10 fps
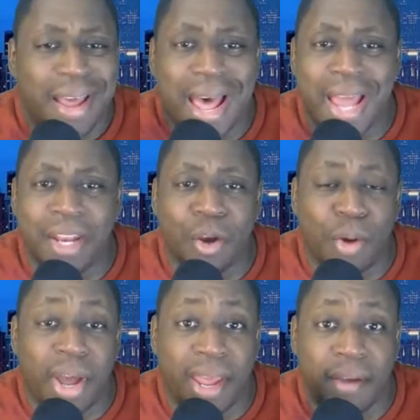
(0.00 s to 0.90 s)
I know
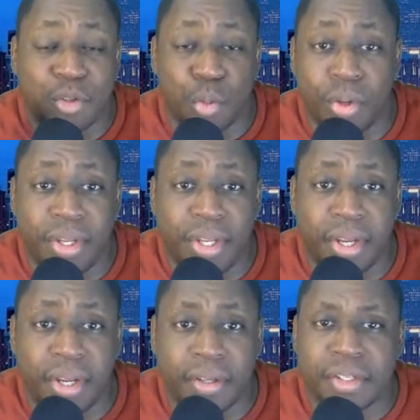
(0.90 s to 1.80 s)
I have twenty
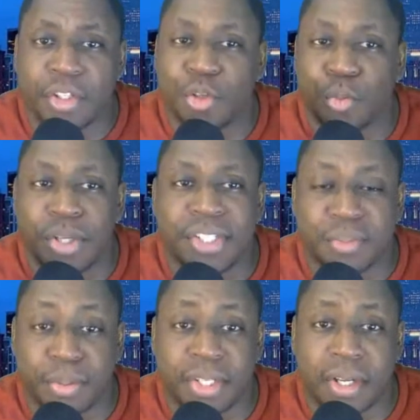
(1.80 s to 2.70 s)
years to reach this
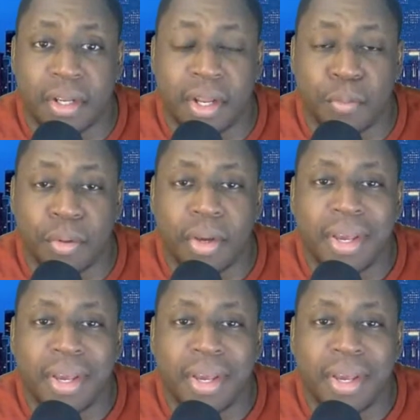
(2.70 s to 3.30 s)
particular number.